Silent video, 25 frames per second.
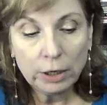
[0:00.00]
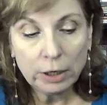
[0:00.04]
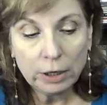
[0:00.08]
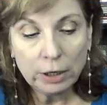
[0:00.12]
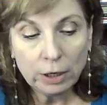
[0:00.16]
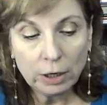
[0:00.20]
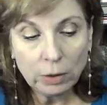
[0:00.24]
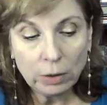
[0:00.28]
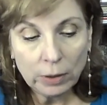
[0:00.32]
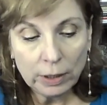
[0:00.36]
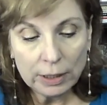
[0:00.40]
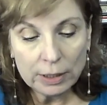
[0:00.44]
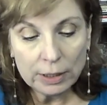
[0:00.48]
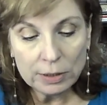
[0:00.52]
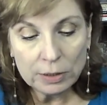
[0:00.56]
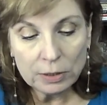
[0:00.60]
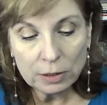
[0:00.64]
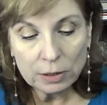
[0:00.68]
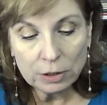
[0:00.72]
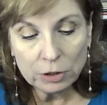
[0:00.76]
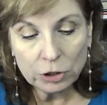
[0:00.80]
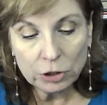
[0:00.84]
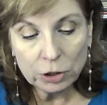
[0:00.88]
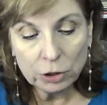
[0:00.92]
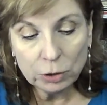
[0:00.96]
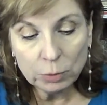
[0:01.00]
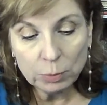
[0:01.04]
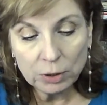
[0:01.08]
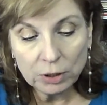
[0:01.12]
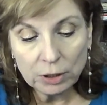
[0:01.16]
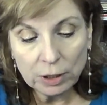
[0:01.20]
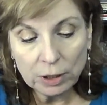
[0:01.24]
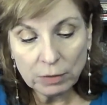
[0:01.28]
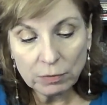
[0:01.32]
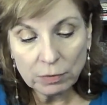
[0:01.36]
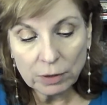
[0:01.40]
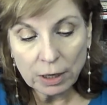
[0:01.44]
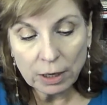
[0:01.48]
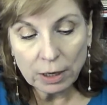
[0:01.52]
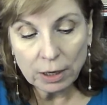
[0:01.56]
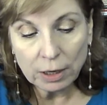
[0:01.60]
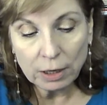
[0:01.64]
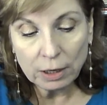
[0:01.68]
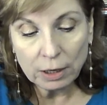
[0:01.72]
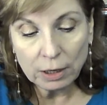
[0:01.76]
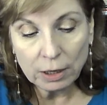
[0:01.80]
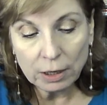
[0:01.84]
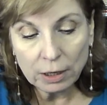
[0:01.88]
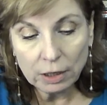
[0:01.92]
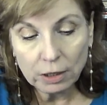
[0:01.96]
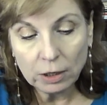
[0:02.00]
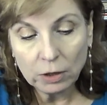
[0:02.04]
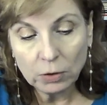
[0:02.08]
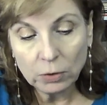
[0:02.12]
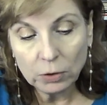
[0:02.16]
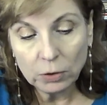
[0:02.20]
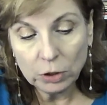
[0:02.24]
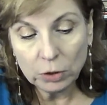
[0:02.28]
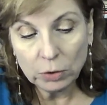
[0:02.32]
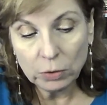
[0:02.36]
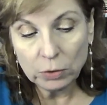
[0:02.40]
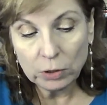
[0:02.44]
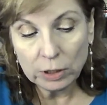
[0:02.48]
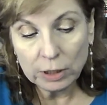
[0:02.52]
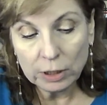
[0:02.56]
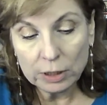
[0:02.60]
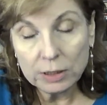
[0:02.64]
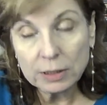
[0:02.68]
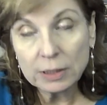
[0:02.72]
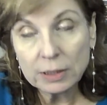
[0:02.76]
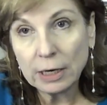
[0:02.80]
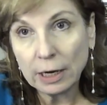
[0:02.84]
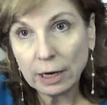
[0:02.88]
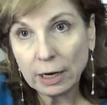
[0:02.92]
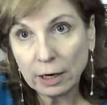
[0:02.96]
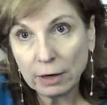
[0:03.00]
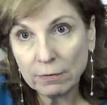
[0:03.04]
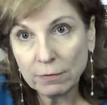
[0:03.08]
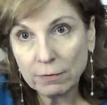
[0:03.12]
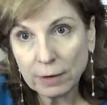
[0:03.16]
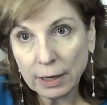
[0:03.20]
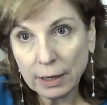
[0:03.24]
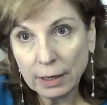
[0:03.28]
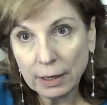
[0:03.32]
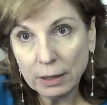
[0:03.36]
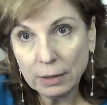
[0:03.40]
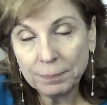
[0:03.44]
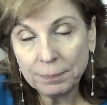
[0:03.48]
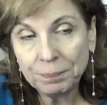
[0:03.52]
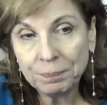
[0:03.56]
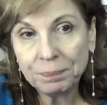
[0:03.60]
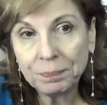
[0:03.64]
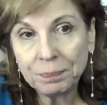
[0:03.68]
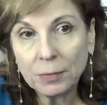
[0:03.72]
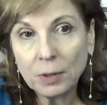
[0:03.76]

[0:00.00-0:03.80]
Do you believe that, you need to stay and fight?